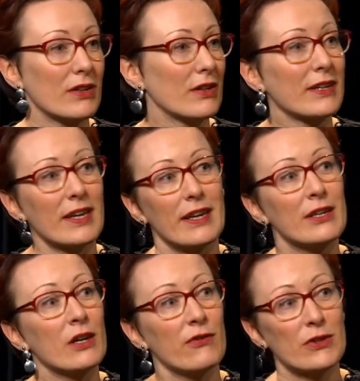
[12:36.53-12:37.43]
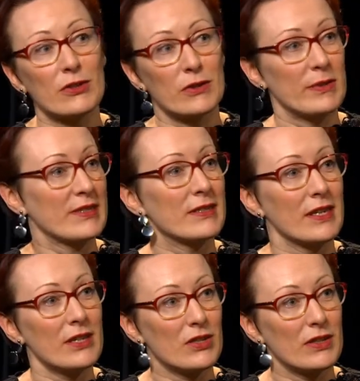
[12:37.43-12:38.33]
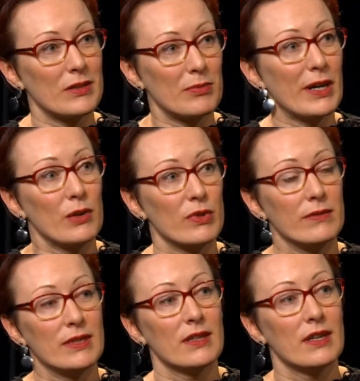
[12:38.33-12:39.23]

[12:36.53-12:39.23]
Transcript: not get any official representation by women.